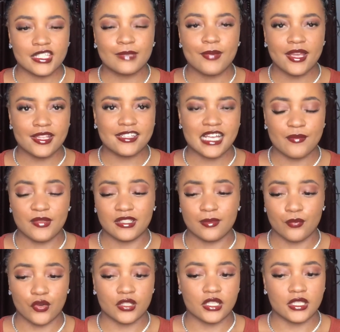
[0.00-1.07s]
Spending time is
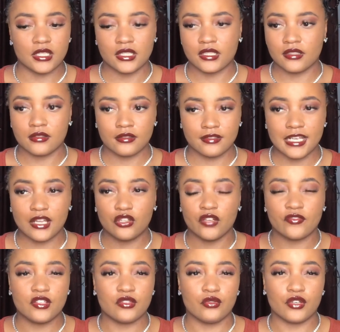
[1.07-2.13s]
important. There are a lot of
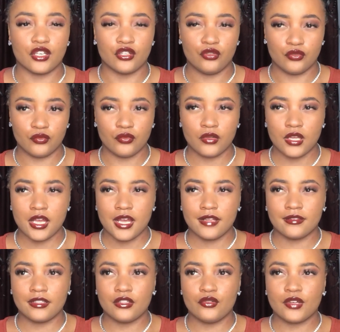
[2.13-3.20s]
things you can do.
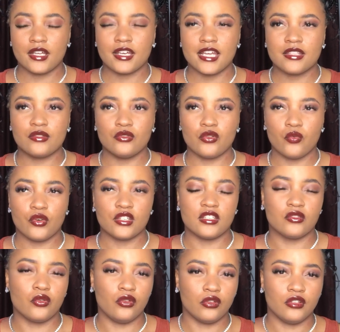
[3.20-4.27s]
Then you can get to know what is
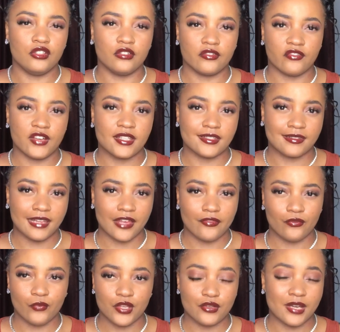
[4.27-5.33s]
going on in your friend's life
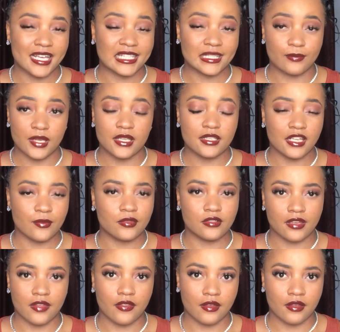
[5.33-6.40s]
when you guys spend time
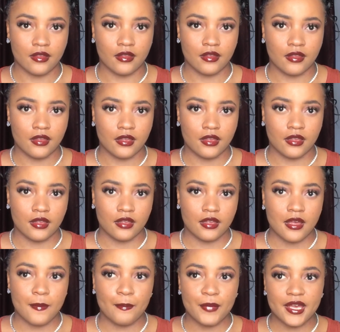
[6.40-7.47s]
together.
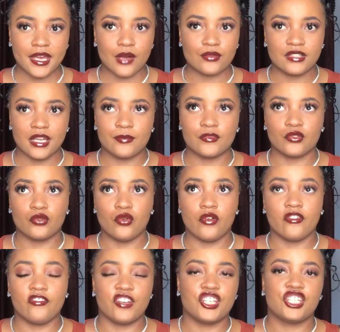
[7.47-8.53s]
Make out time to go on
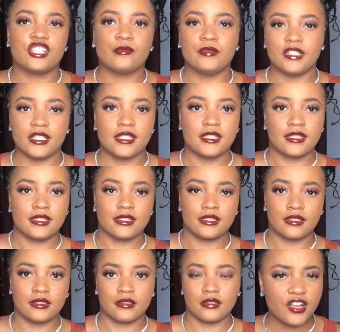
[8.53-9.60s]
friendship dates.
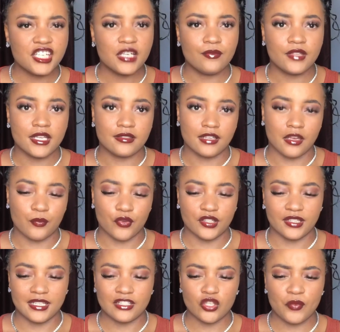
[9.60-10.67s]
Friendship dates are
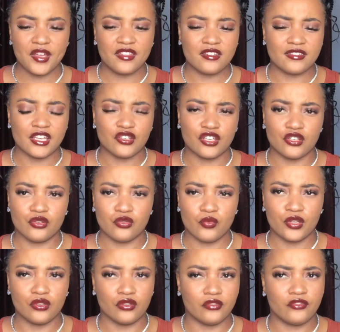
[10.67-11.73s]
important. There are so many things that you can do
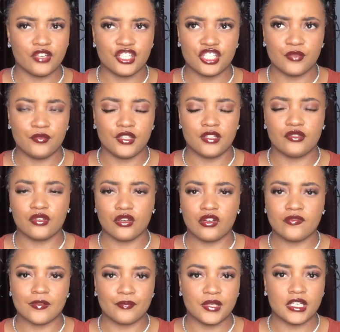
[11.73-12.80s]
when you're on friendship dates. You can go
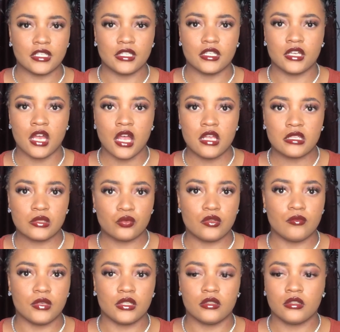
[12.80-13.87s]
for picnic,
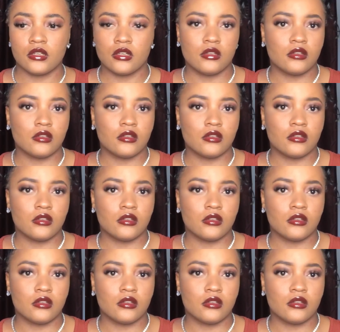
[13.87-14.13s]
swimming,